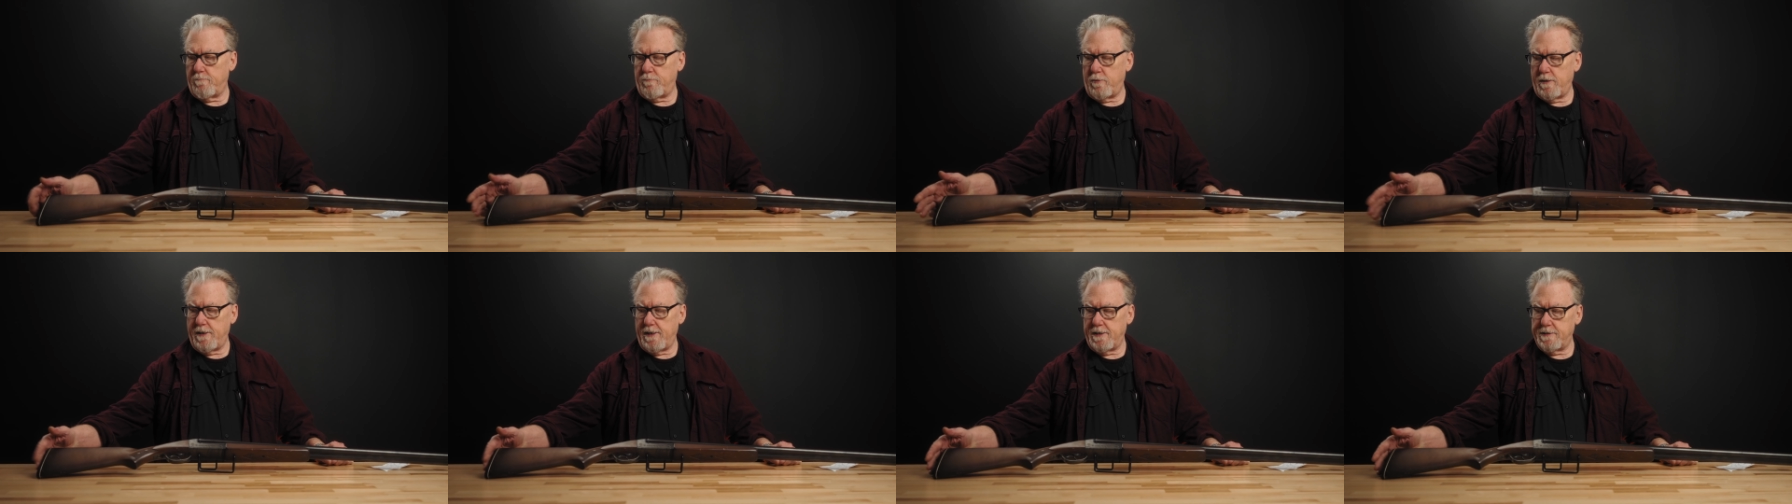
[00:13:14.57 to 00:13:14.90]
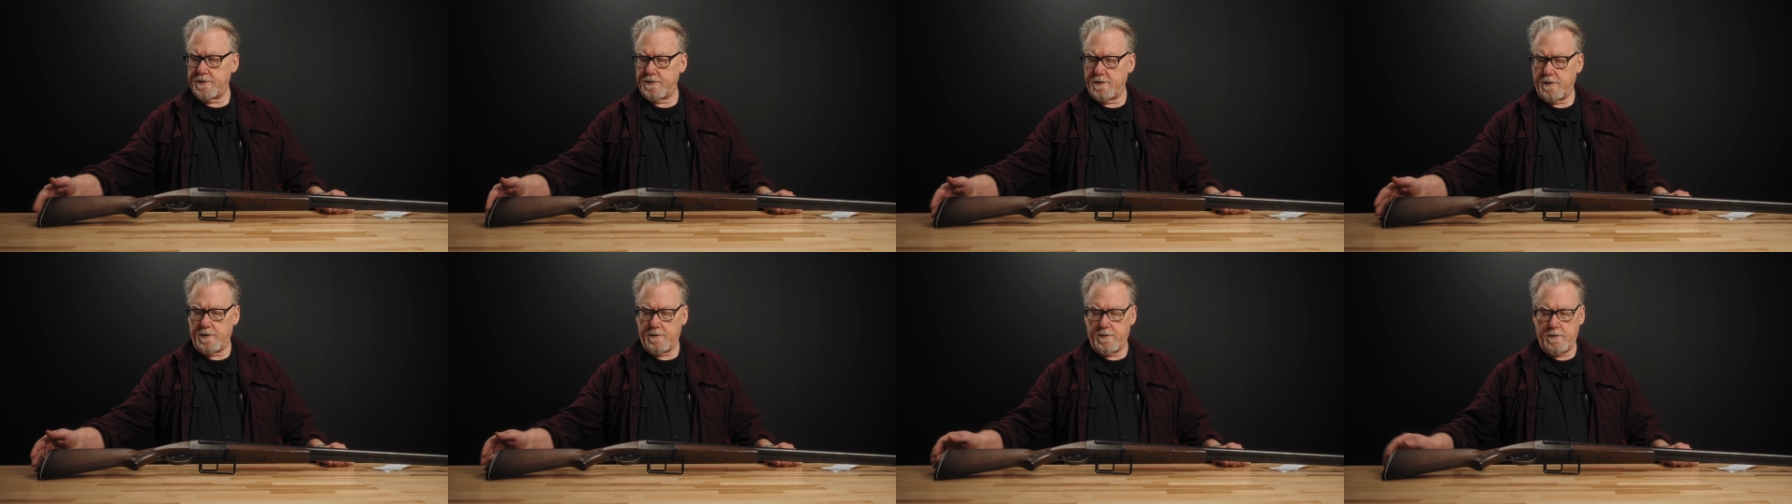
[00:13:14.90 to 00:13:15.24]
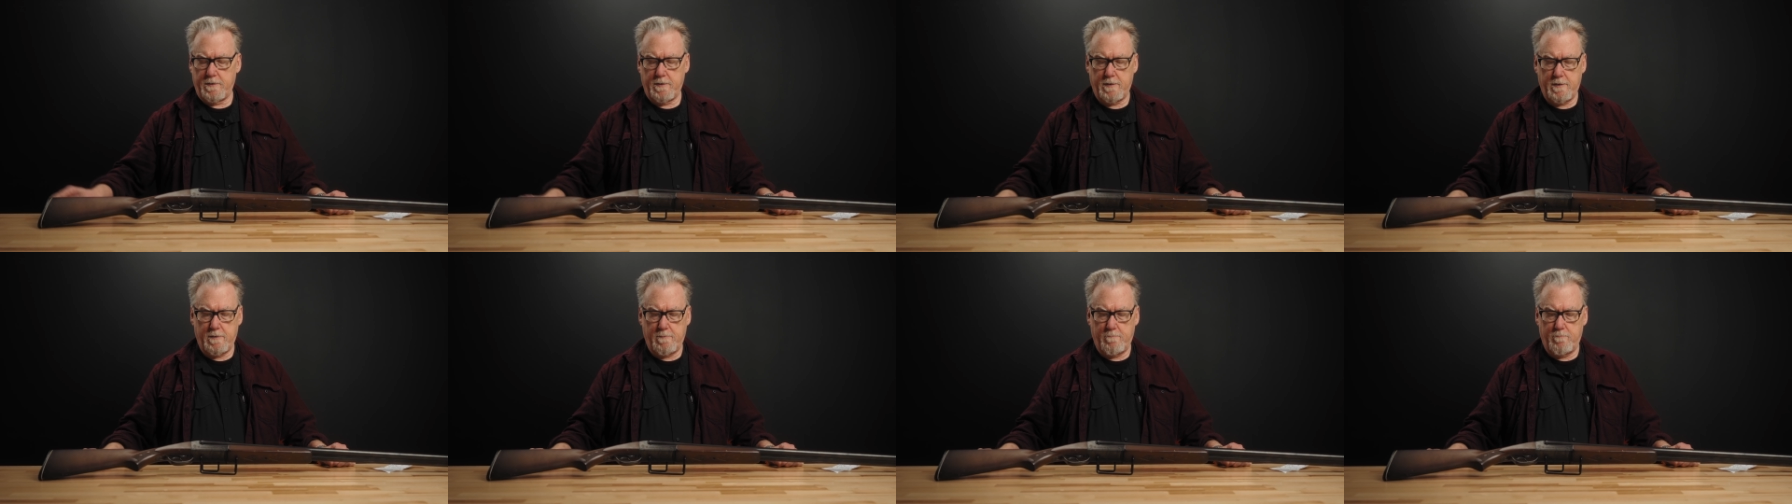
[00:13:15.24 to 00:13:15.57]

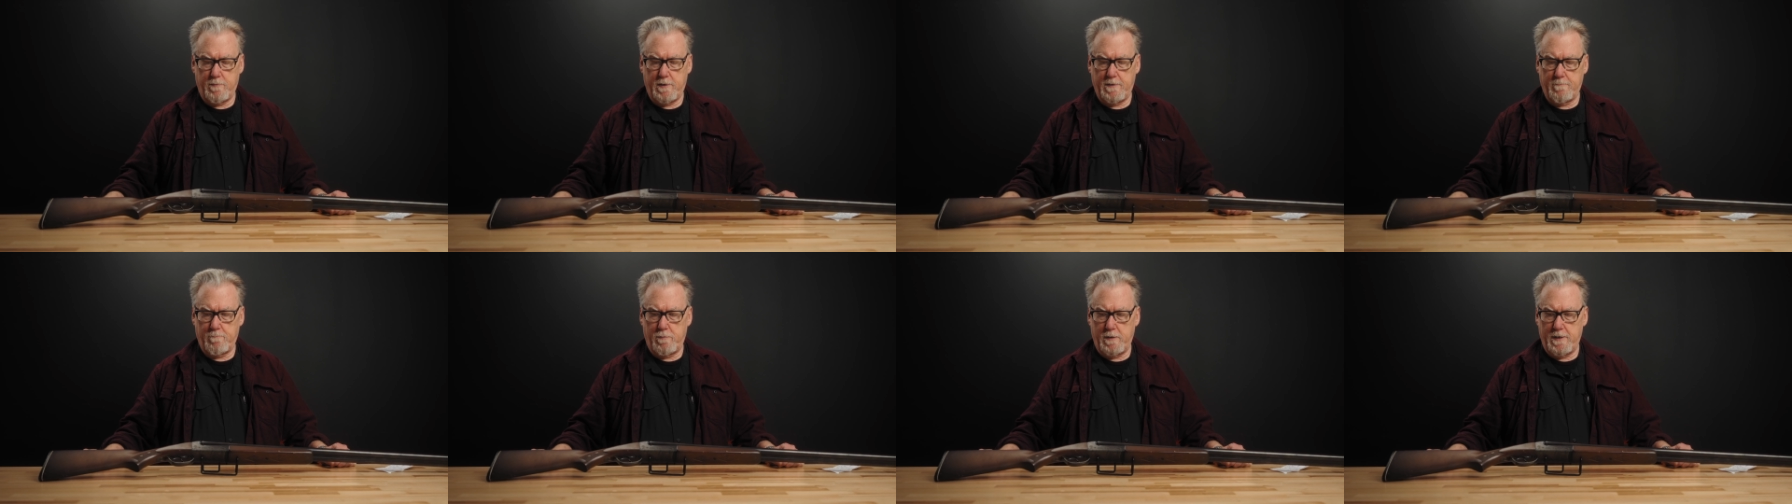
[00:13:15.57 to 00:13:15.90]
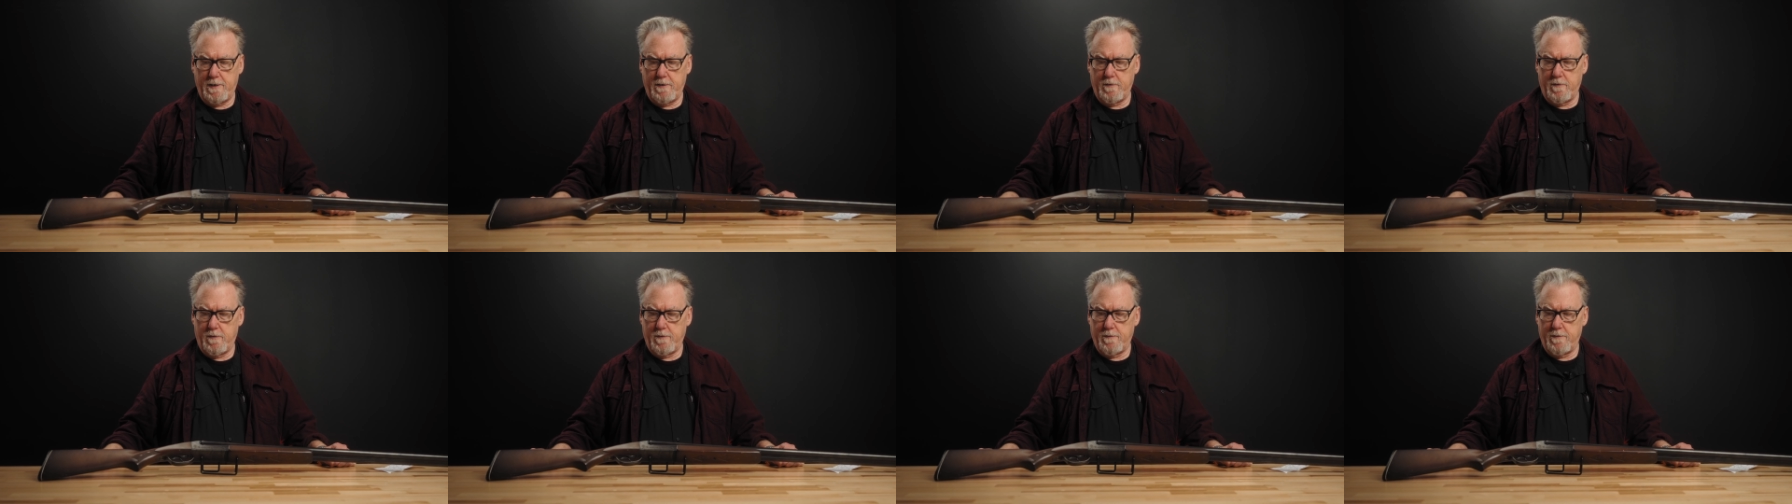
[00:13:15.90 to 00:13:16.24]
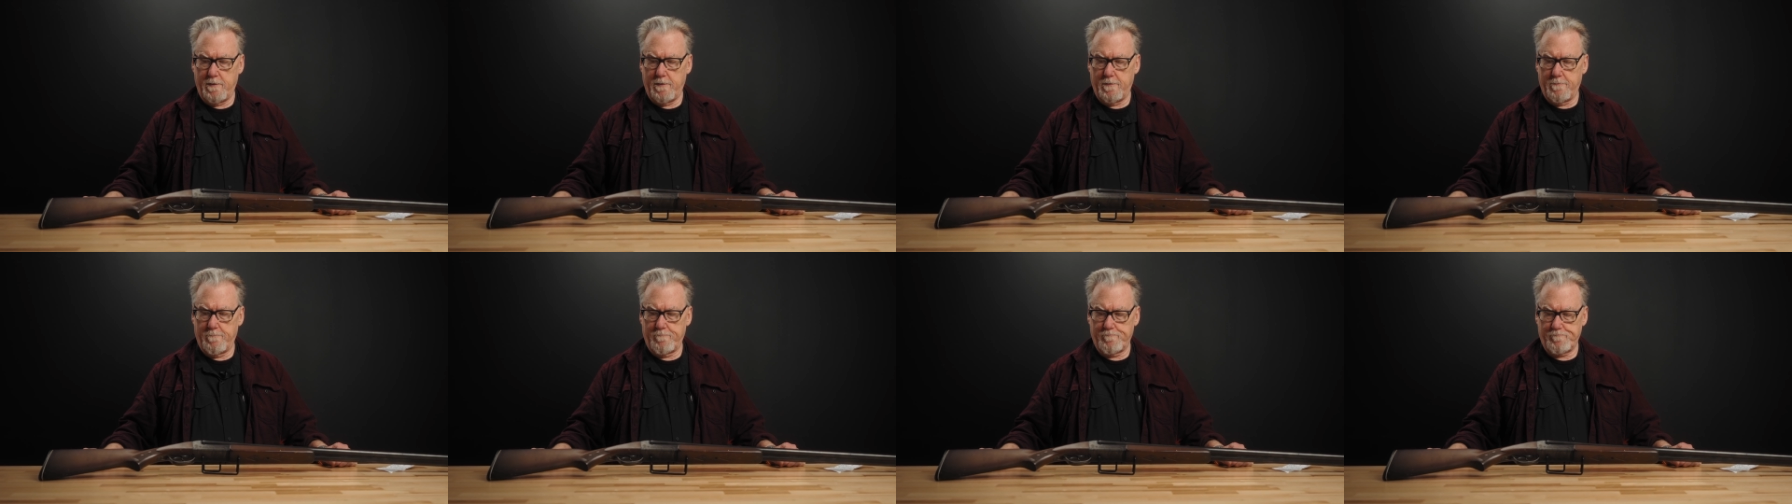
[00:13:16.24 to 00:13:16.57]
plastic uh, butt plate on
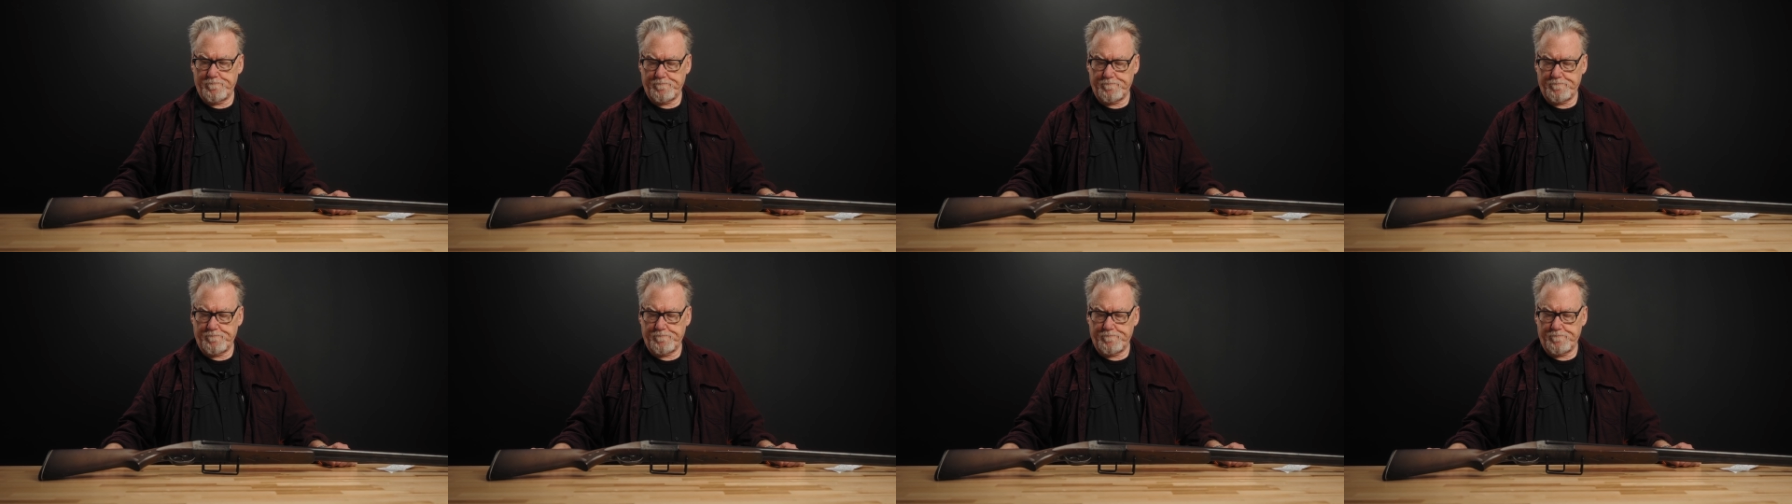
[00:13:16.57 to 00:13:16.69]
there.